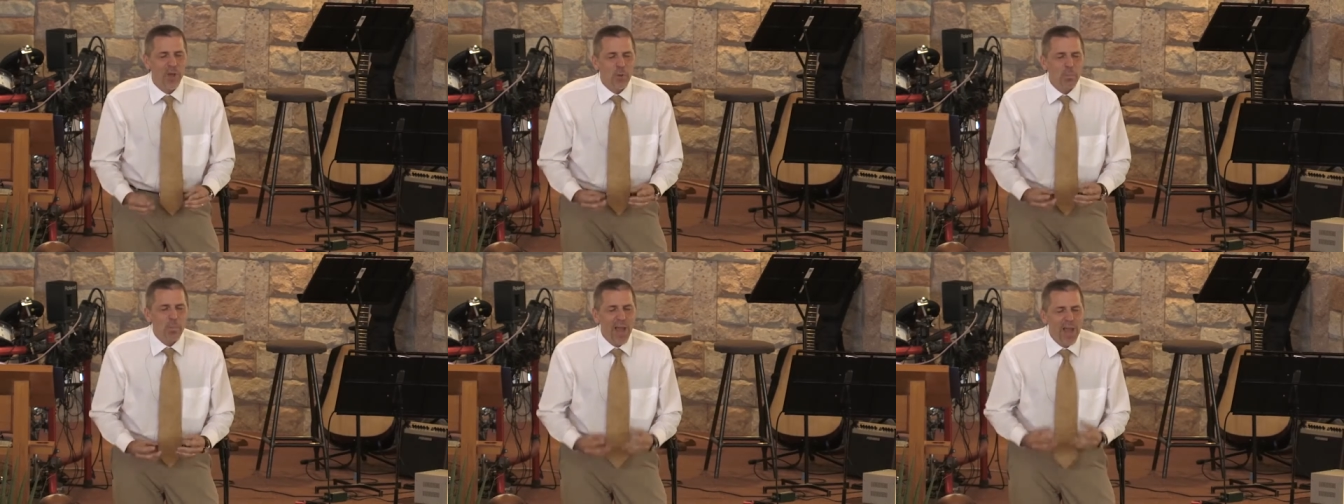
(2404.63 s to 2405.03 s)

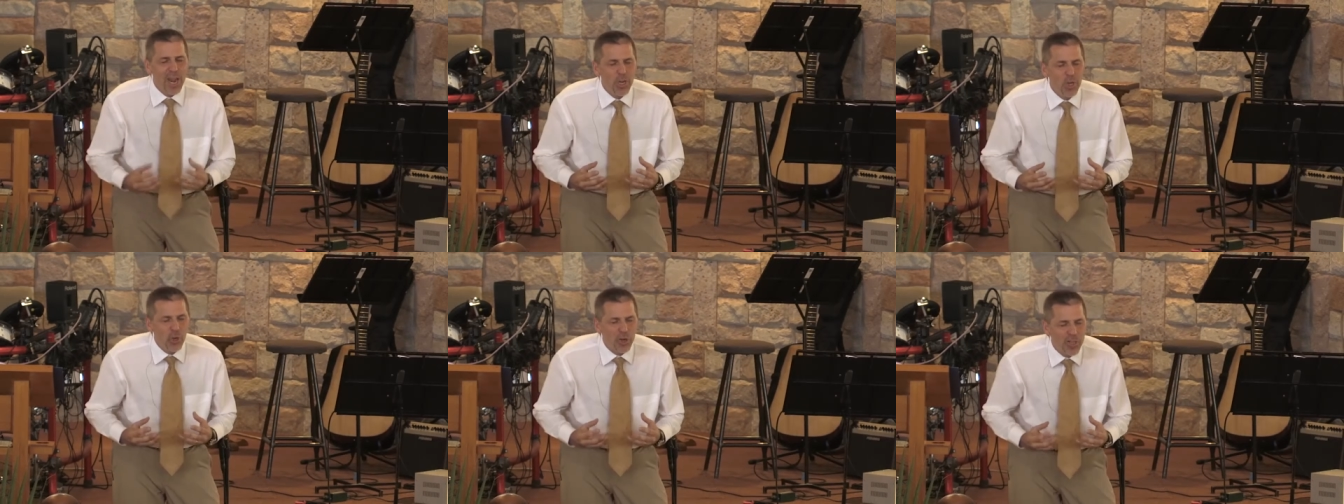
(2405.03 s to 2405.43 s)

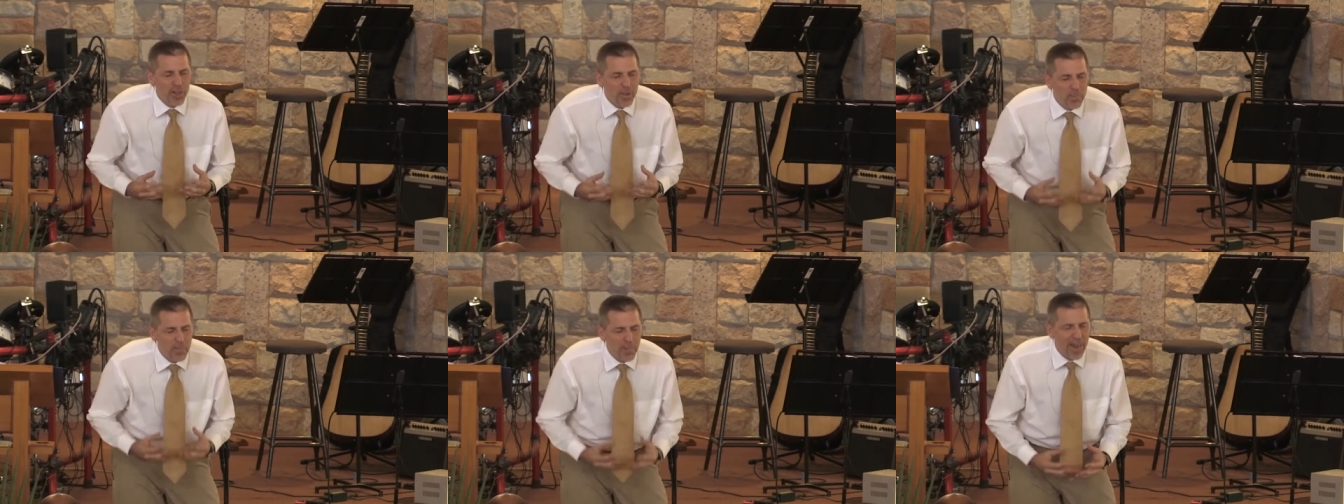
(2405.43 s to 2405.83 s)
May your
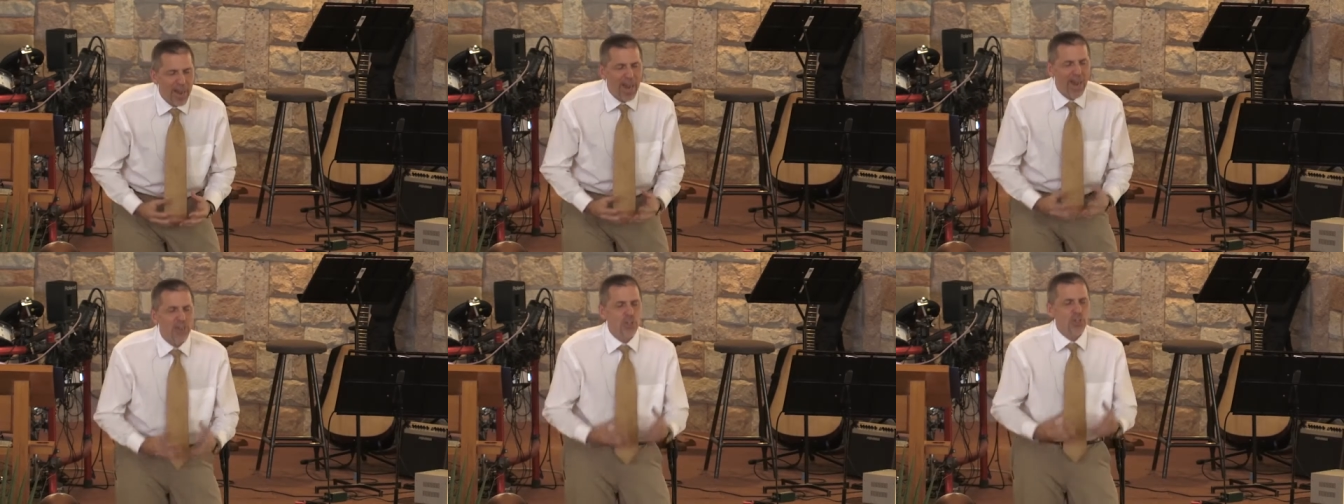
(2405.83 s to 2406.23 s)

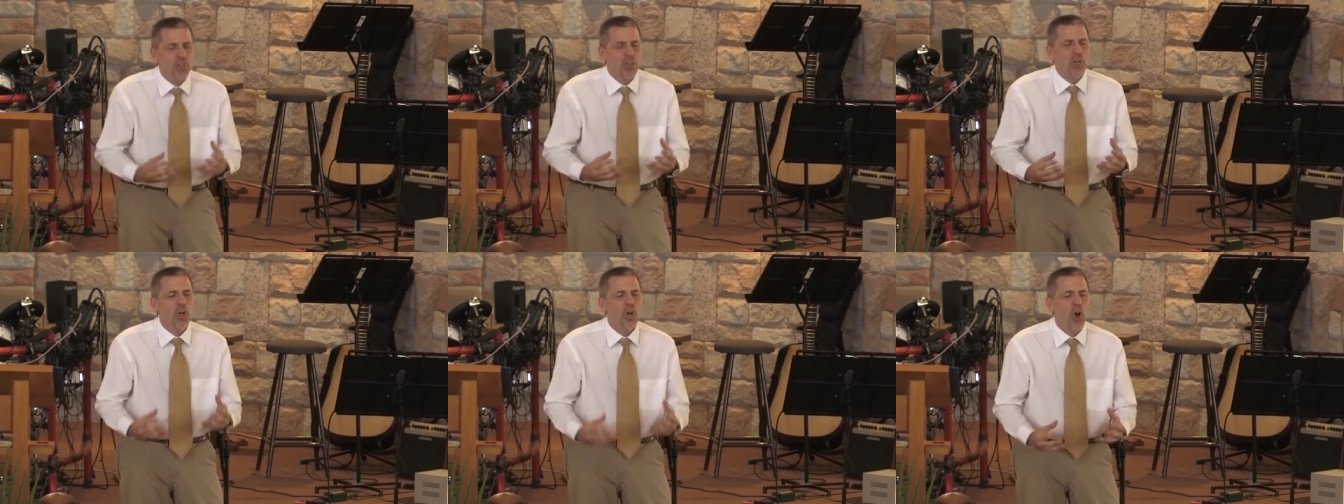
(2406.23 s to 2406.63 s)

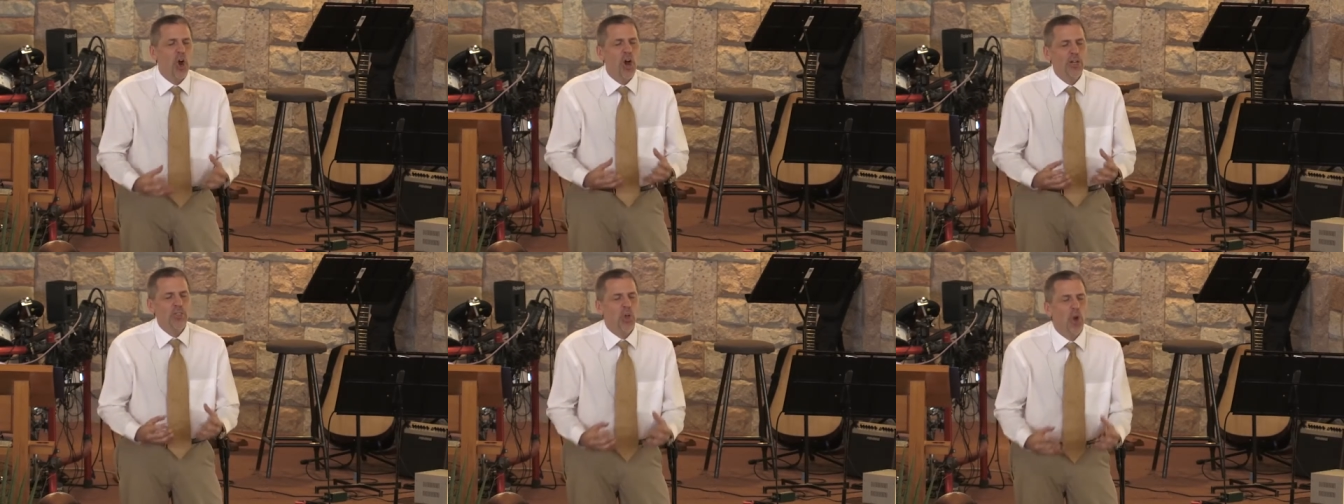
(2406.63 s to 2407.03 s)
compassion
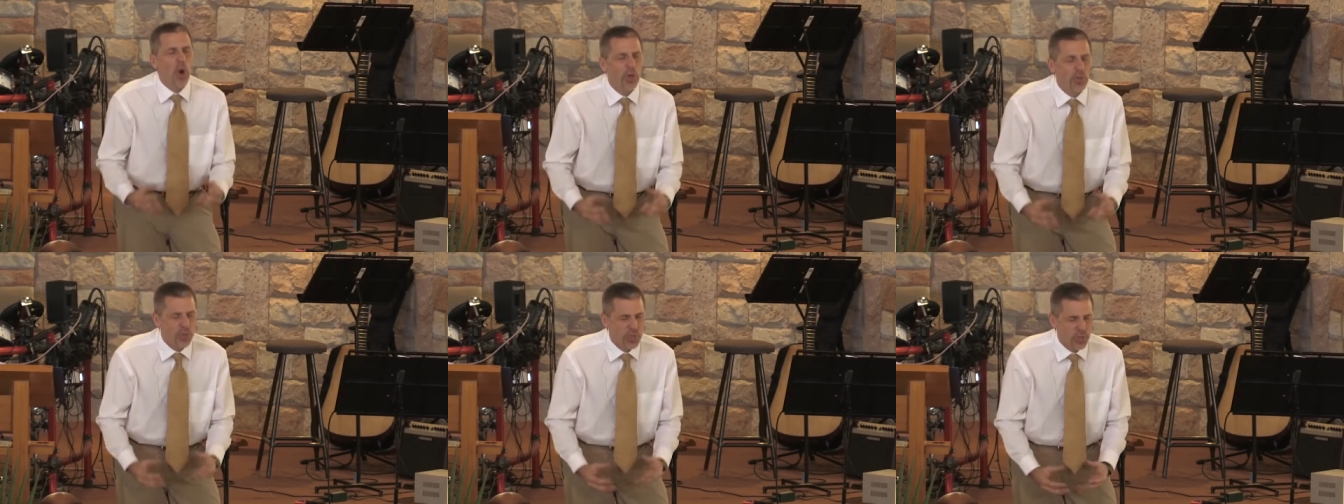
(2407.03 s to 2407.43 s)
cause
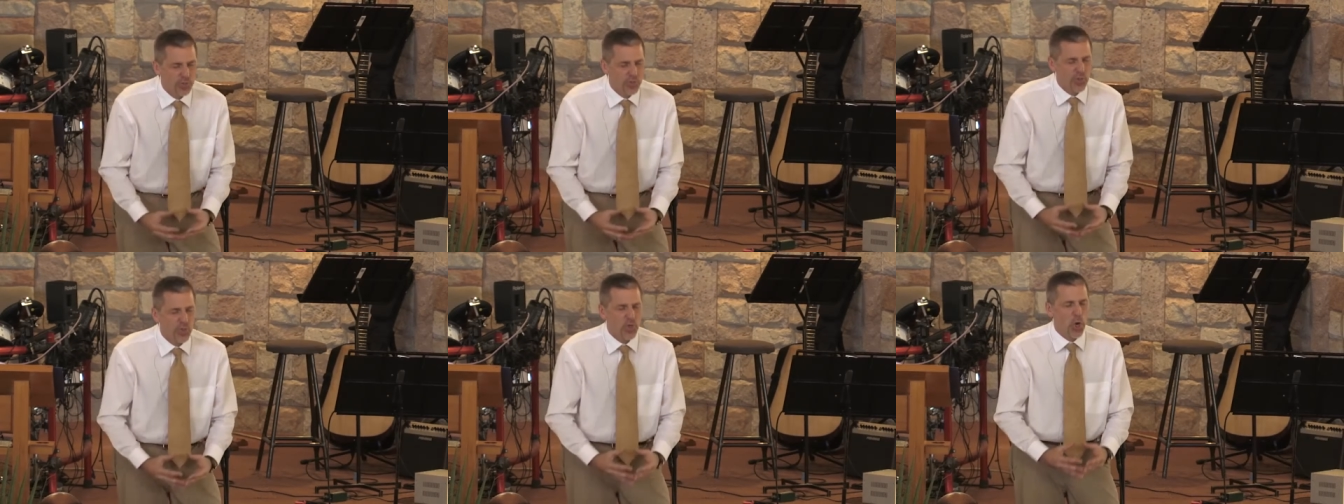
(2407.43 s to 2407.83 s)
hearts
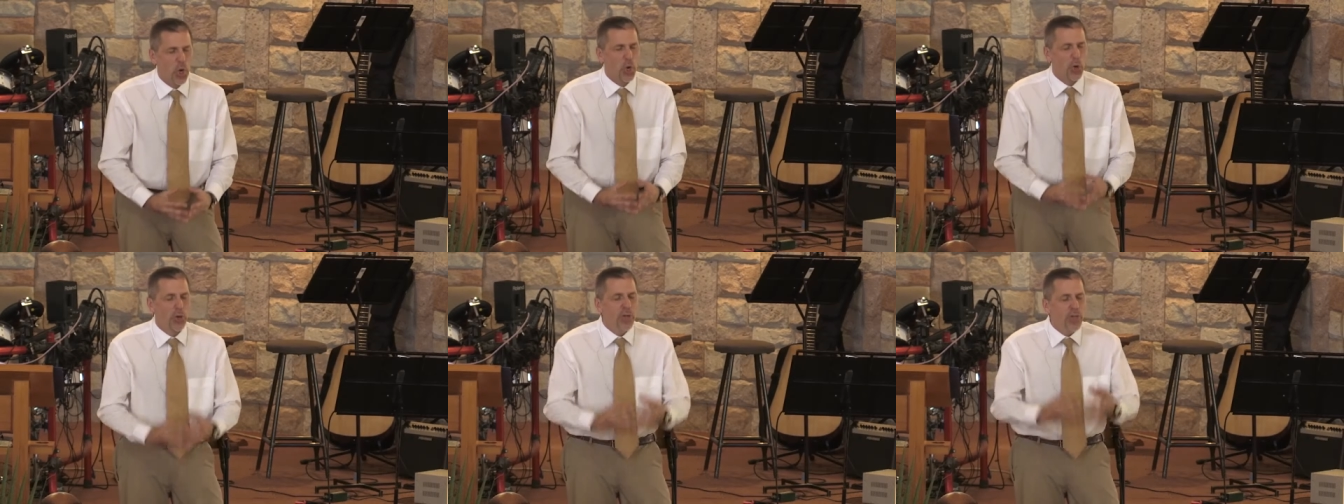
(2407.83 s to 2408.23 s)
of
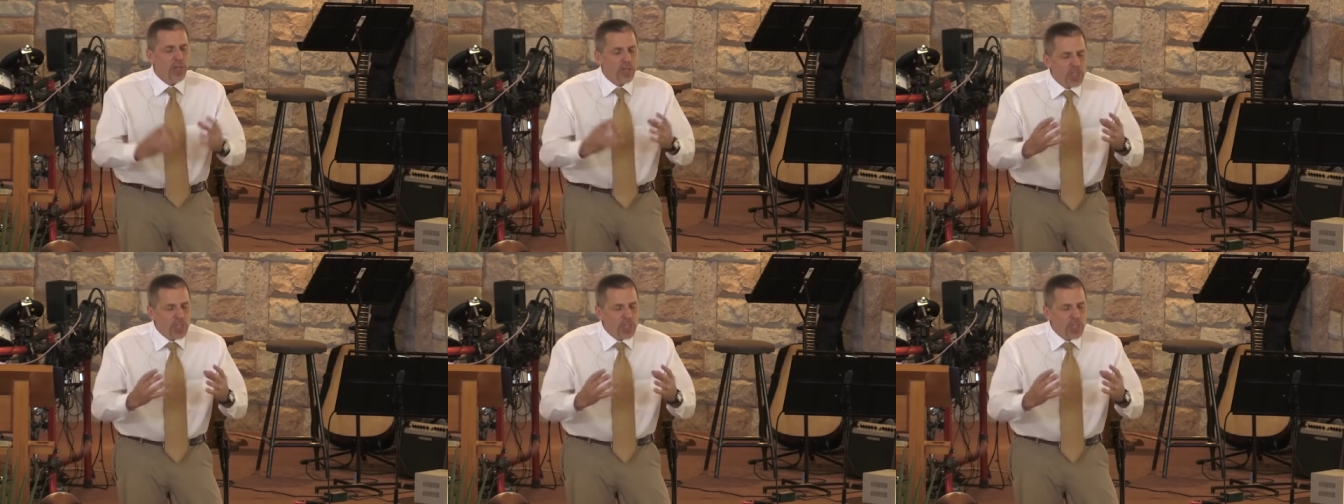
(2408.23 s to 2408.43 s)
stone